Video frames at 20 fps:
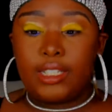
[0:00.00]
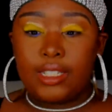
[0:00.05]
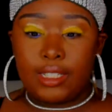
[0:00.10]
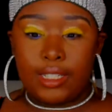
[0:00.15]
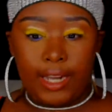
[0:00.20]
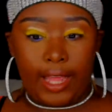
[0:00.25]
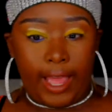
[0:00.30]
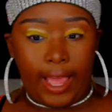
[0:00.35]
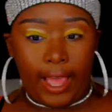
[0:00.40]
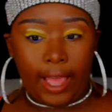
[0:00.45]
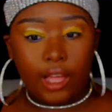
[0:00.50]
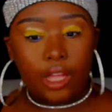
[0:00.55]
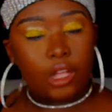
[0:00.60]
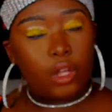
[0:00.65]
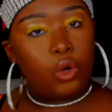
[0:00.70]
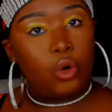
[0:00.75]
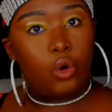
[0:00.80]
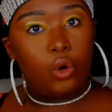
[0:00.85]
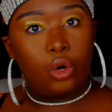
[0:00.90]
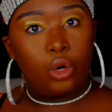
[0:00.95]
snack
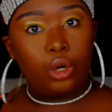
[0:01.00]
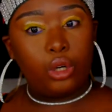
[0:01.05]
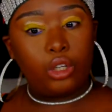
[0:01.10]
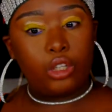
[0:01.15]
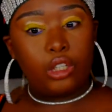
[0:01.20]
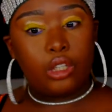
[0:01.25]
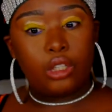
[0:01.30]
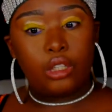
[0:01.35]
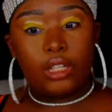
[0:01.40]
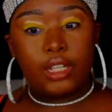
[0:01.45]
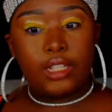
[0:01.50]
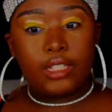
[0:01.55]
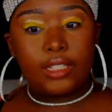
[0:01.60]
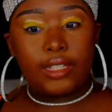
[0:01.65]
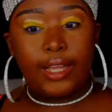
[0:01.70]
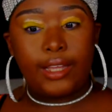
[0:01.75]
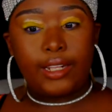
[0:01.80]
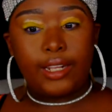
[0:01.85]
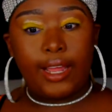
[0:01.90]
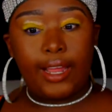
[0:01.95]
or things
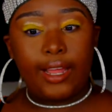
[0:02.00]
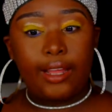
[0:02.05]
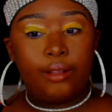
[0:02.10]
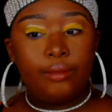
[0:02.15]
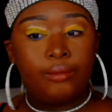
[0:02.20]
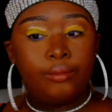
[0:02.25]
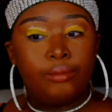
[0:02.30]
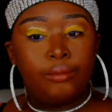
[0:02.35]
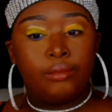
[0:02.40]
like that,